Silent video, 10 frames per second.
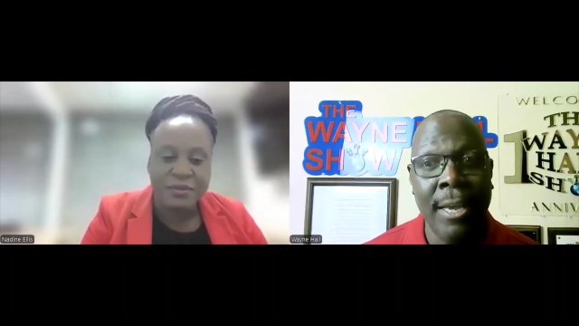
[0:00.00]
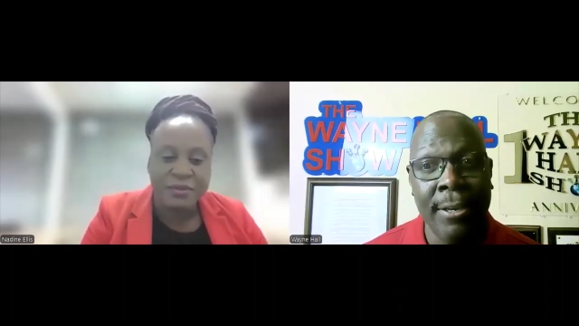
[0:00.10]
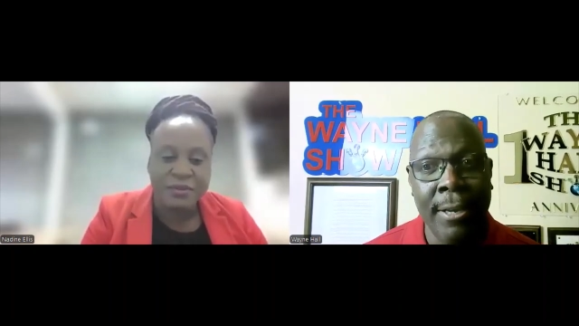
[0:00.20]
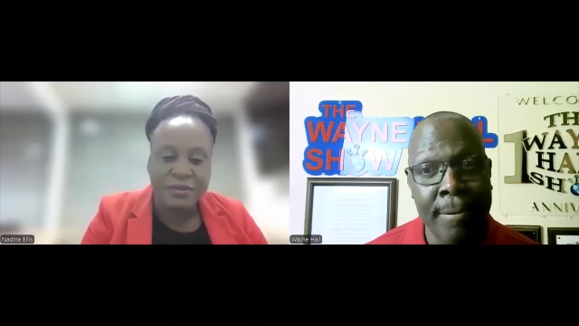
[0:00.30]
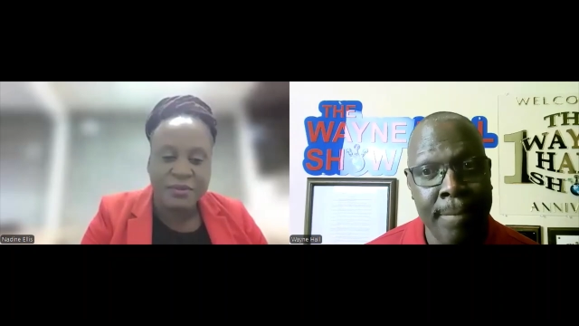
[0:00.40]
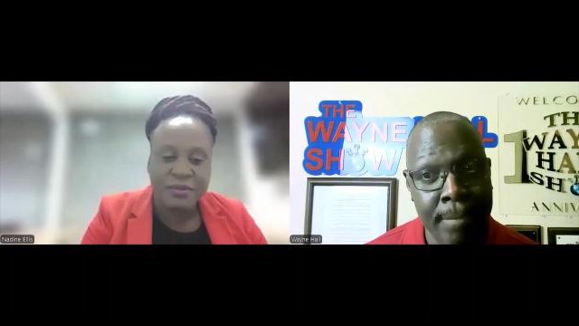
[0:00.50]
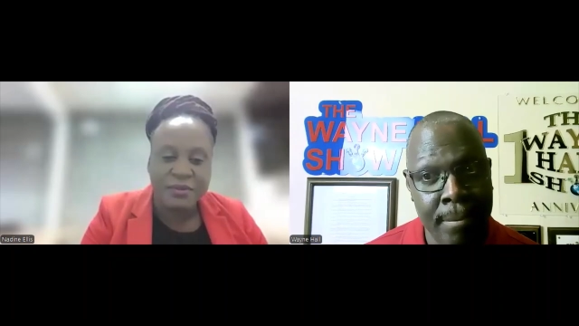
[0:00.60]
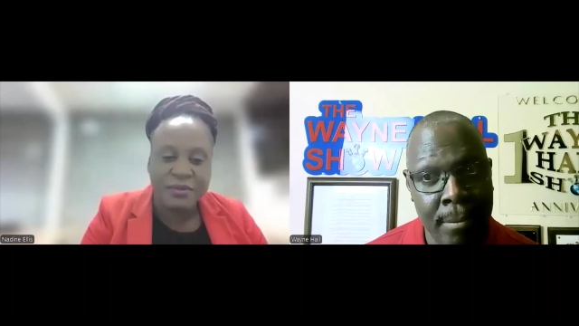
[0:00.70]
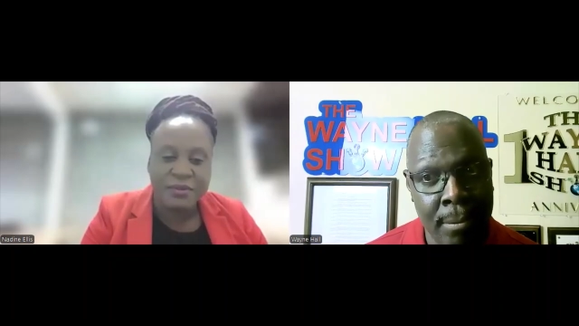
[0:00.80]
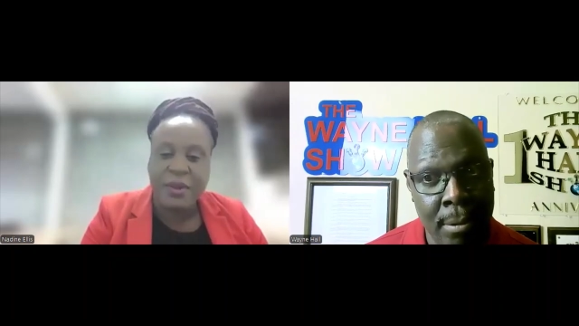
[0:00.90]
Speaker 1: kicked in.
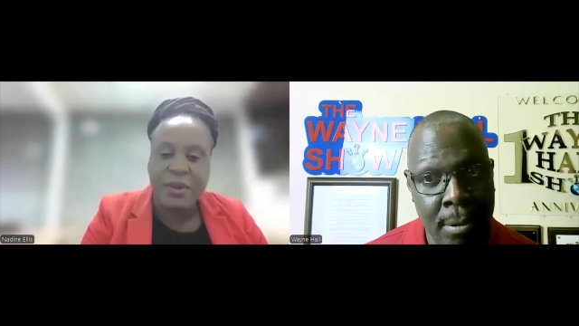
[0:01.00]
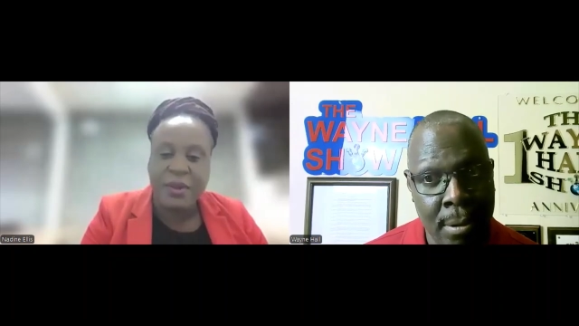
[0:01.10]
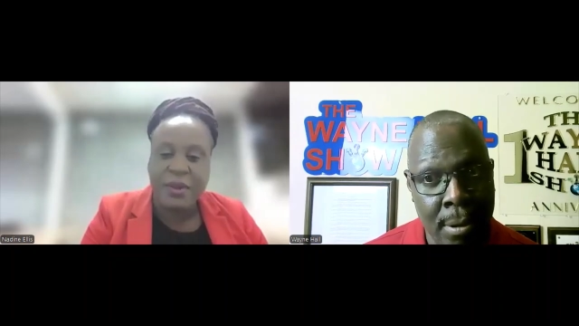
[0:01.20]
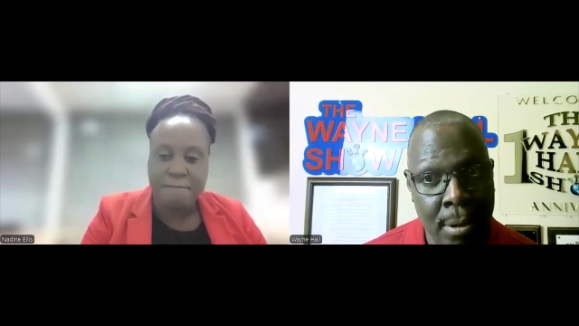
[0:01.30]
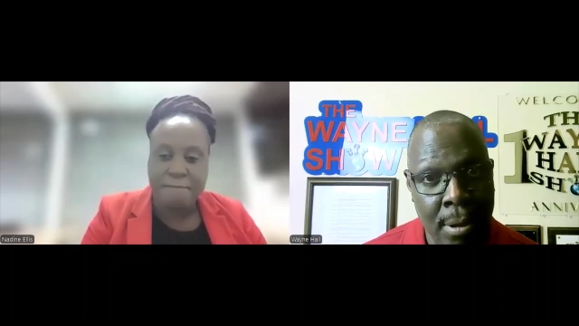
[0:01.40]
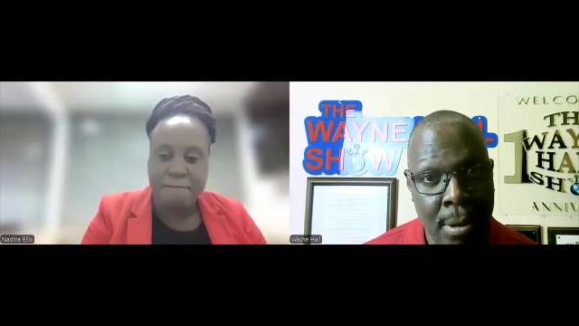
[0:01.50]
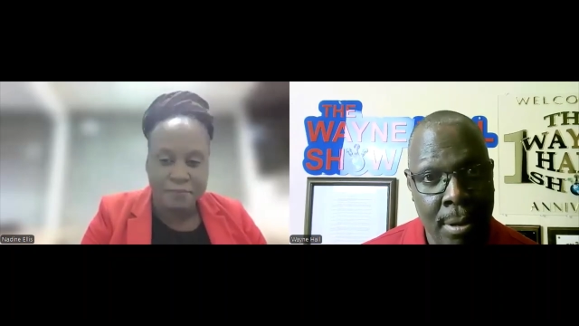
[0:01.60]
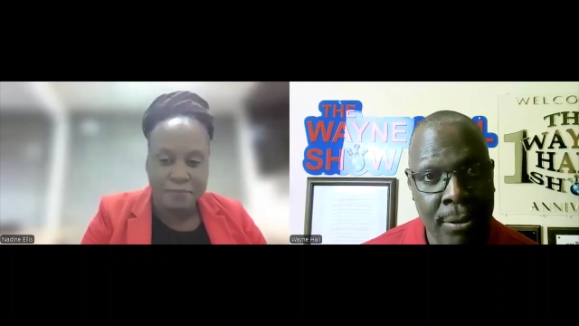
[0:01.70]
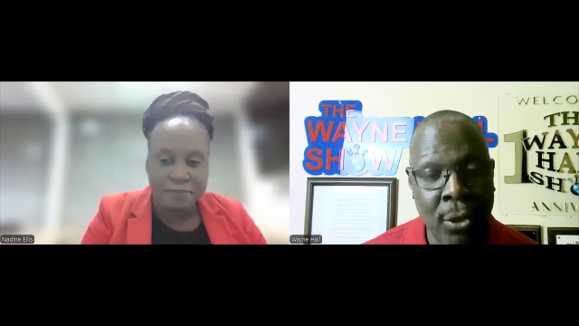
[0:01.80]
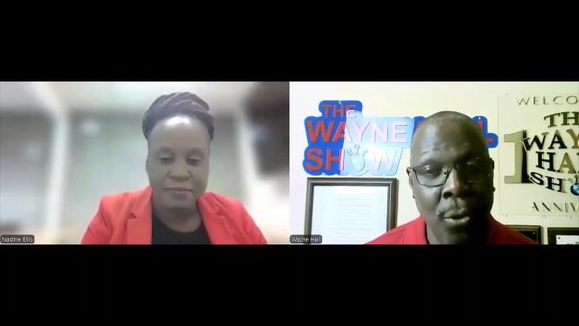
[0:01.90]
Mm-hmm.
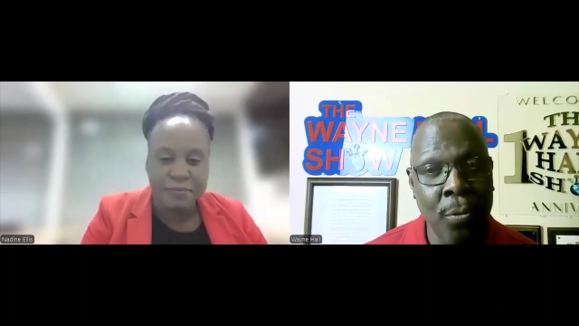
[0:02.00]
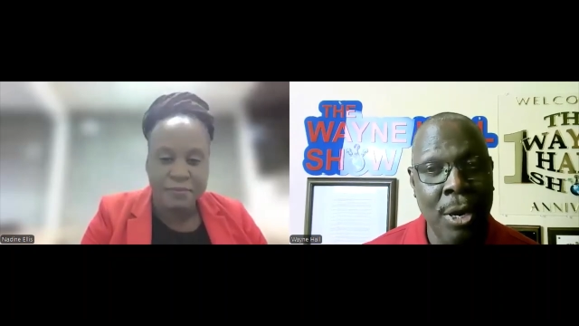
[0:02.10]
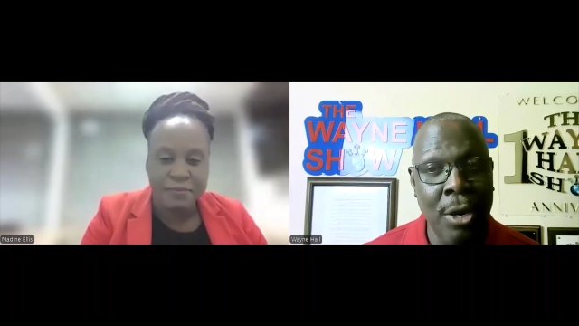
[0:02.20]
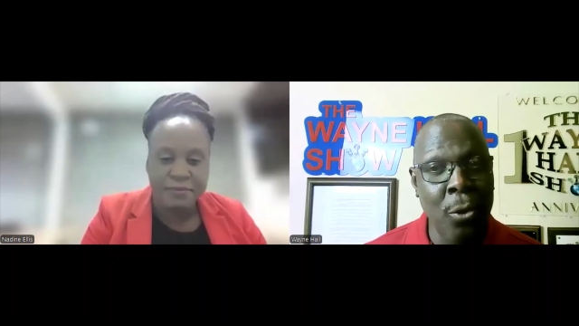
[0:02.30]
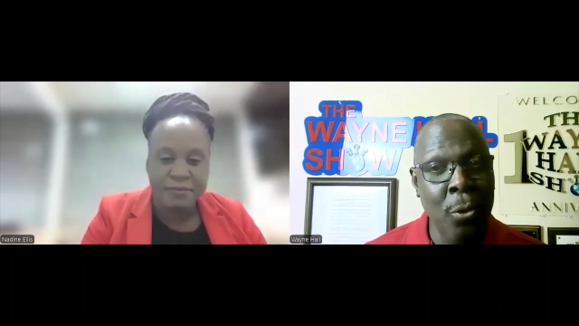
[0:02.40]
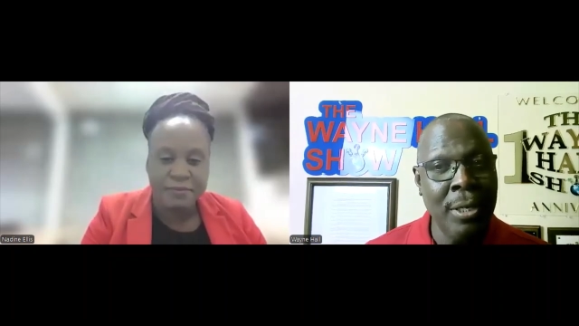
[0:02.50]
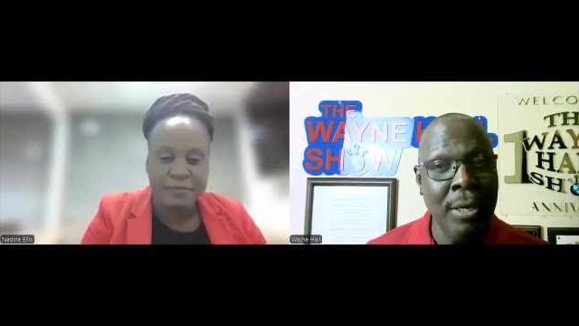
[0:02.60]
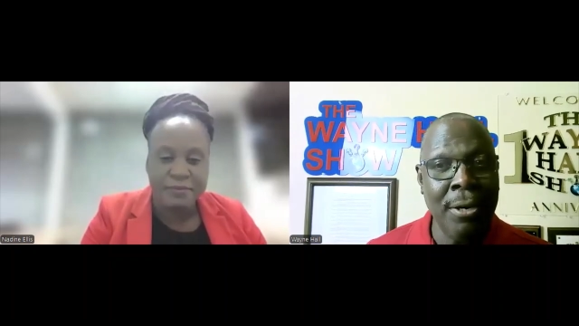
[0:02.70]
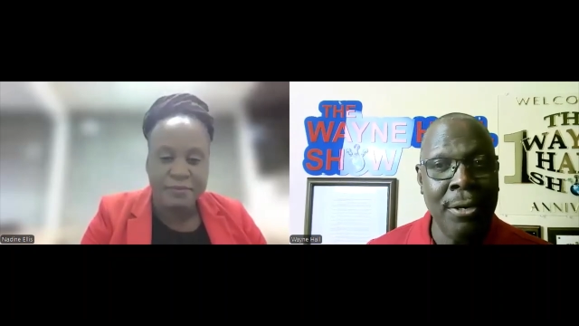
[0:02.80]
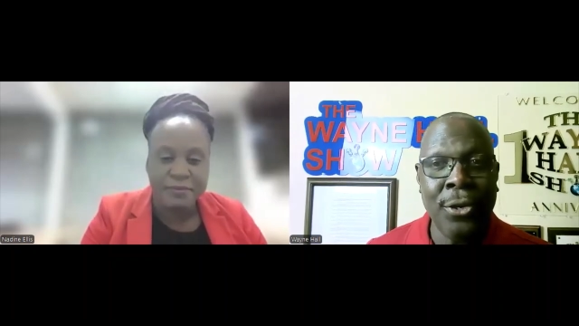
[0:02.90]
So they're
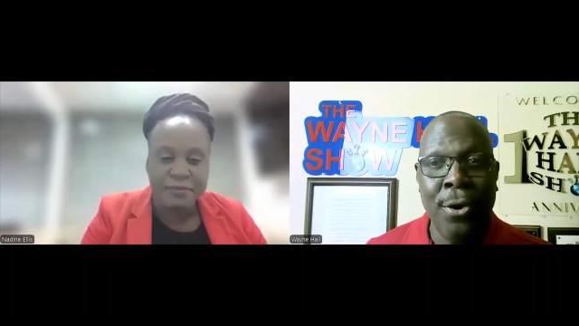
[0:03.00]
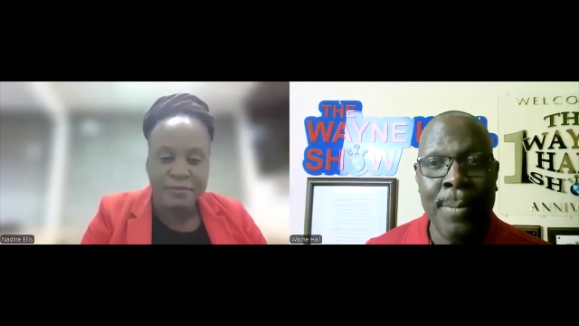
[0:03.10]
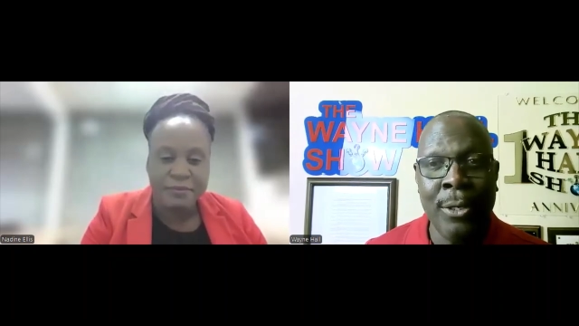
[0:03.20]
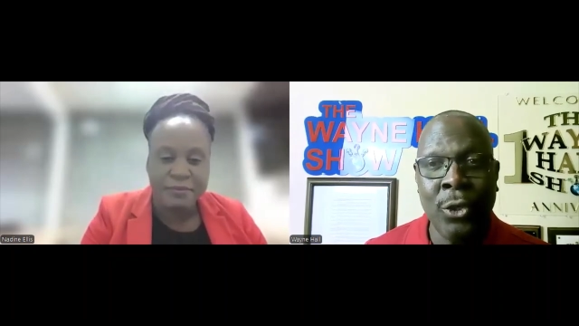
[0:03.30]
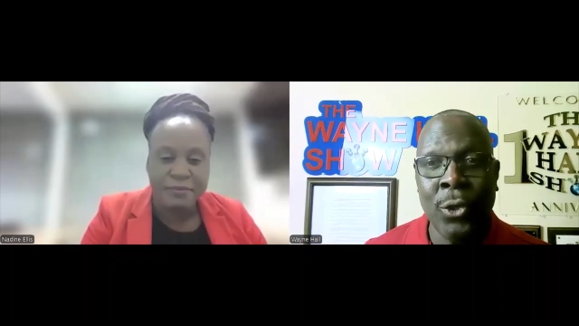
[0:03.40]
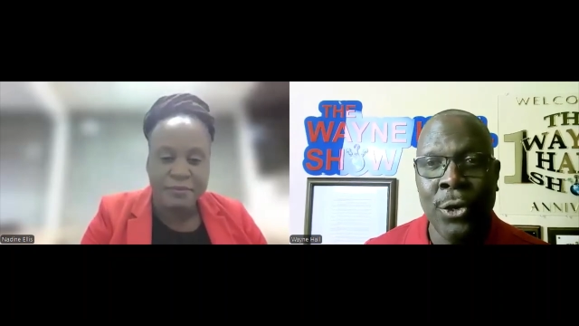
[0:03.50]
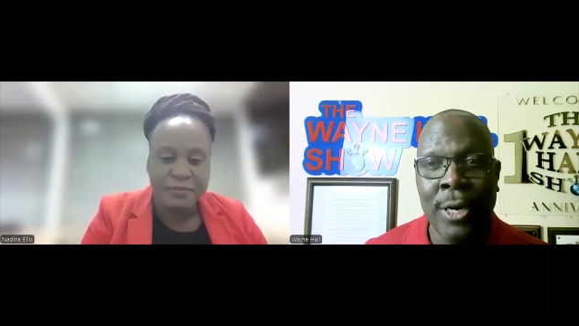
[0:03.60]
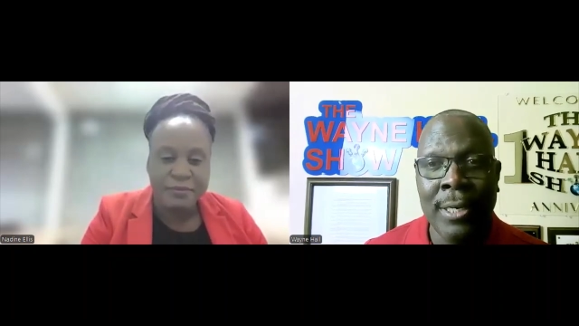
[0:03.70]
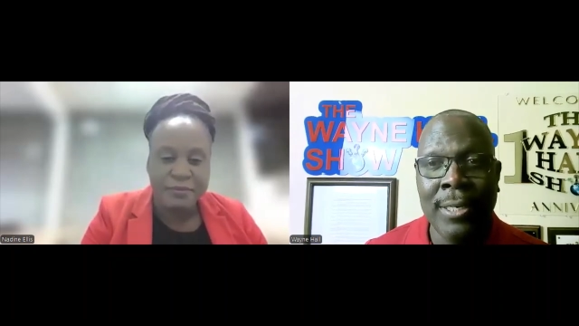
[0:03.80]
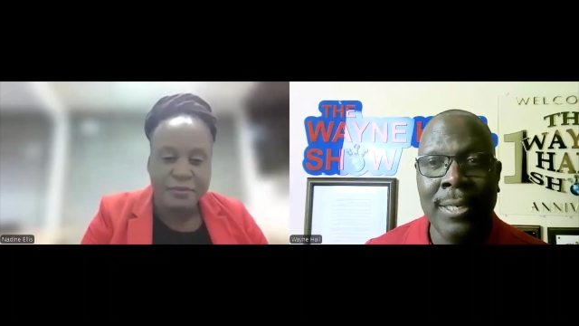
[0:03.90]
losing their term
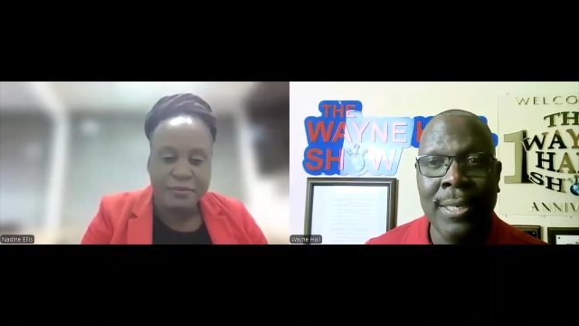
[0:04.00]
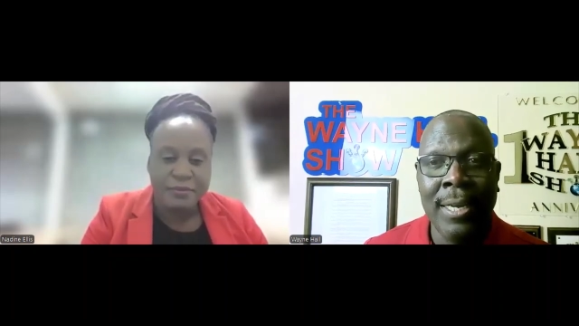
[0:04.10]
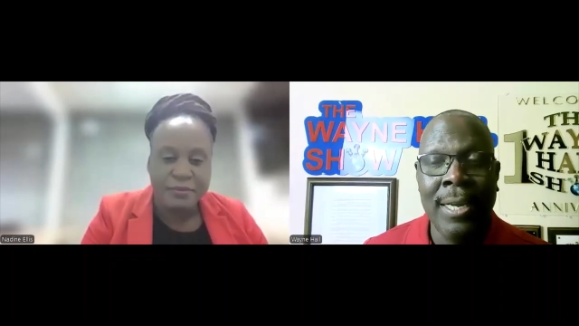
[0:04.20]
insurance.